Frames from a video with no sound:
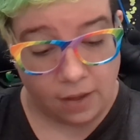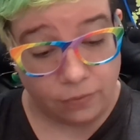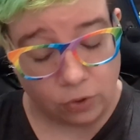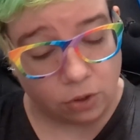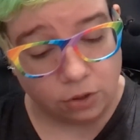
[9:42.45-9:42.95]

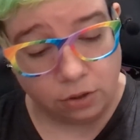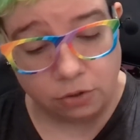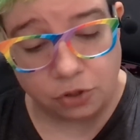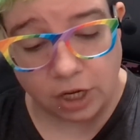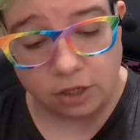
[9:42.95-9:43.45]
and the girl
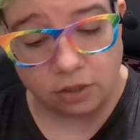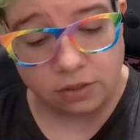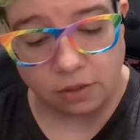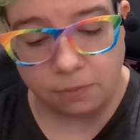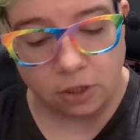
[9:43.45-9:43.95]
whose
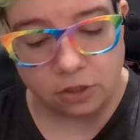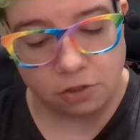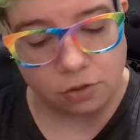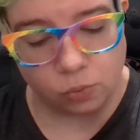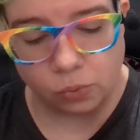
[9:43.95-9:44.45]
shattered
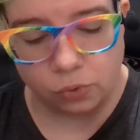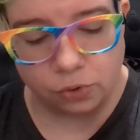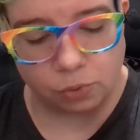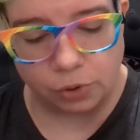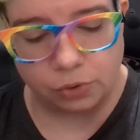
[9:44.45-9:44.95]
subconscious
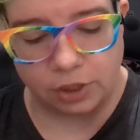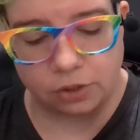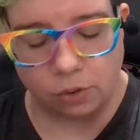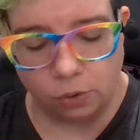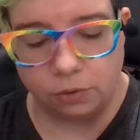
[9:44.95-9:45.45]
rules
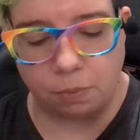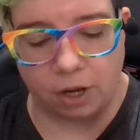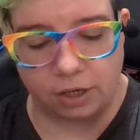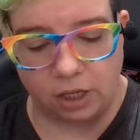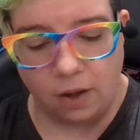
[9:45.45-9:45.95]
Rosie's old
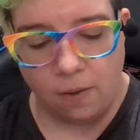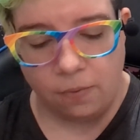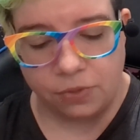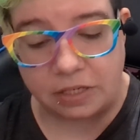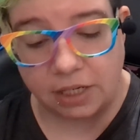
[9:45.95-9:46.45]
body,
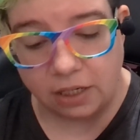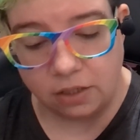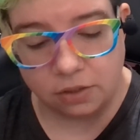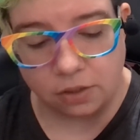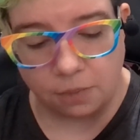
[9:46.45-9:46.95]
the
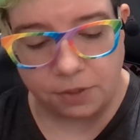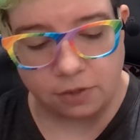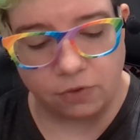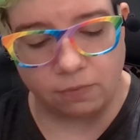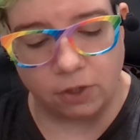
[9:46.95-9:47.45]
second
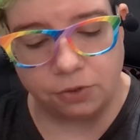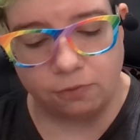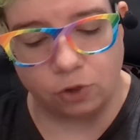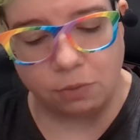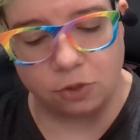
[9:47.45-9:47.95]
installment of the Vault
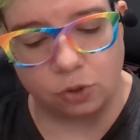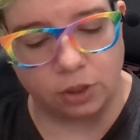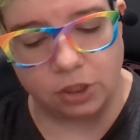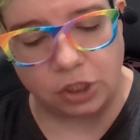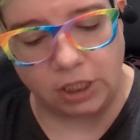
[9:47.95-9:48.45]
of Dreamers
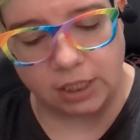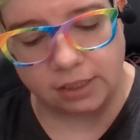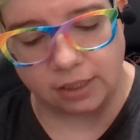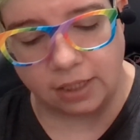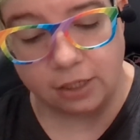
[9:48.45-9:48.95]
trilogy
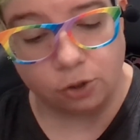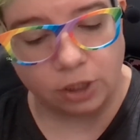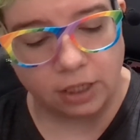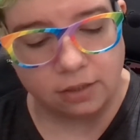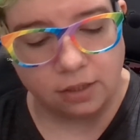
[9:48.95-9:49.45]
is an
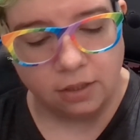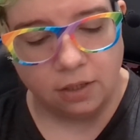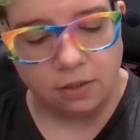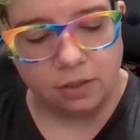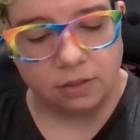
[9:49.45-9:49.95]
intricate,
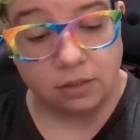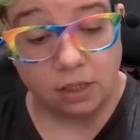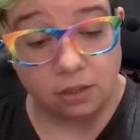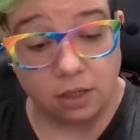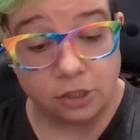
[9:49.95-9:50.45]

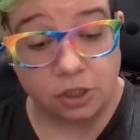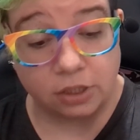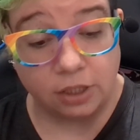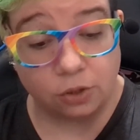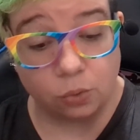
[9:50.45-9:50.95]

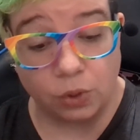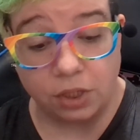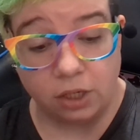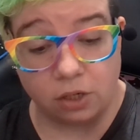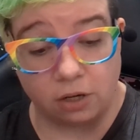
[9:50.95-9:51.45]
psychologically
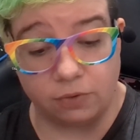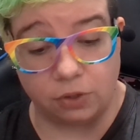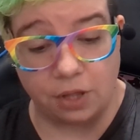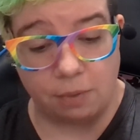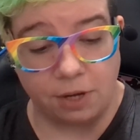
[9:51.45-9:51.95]
thrilling
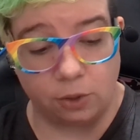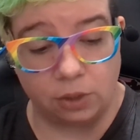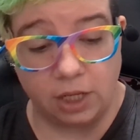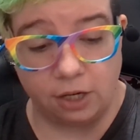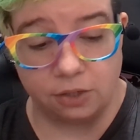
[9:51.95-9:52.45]
novel
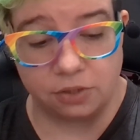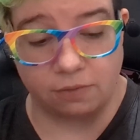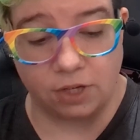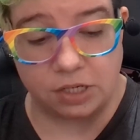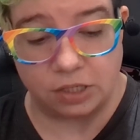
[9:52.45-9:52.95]
about layers
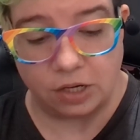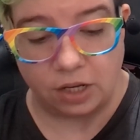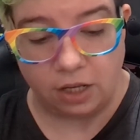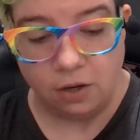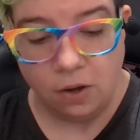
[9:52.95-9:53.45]
of
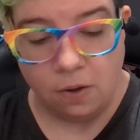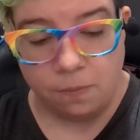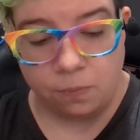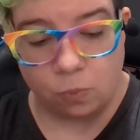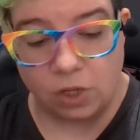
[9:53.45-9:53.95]
identity,
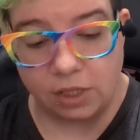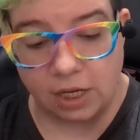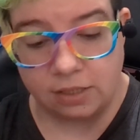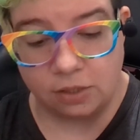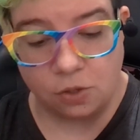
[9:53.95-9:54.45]
what
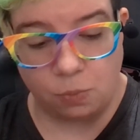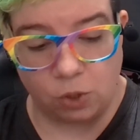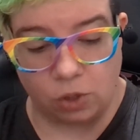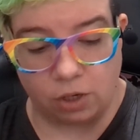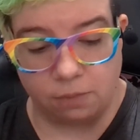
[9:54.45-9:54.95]
lies in the
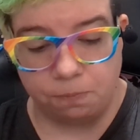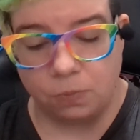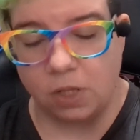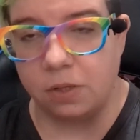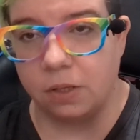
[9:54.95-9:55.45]
mirror,
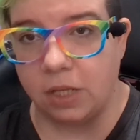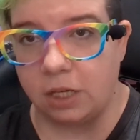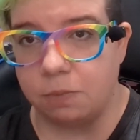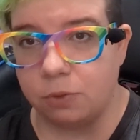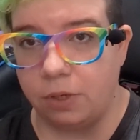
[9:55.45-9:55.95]
and the
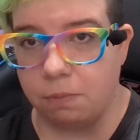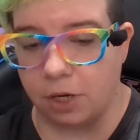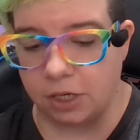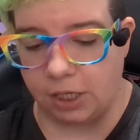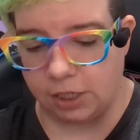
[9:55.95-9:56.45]
link between
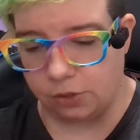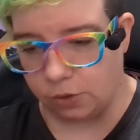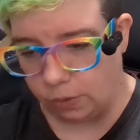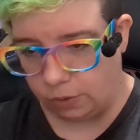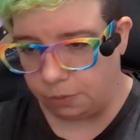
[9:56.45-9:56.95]
body and
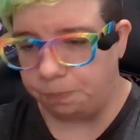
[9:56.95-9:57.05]
soul.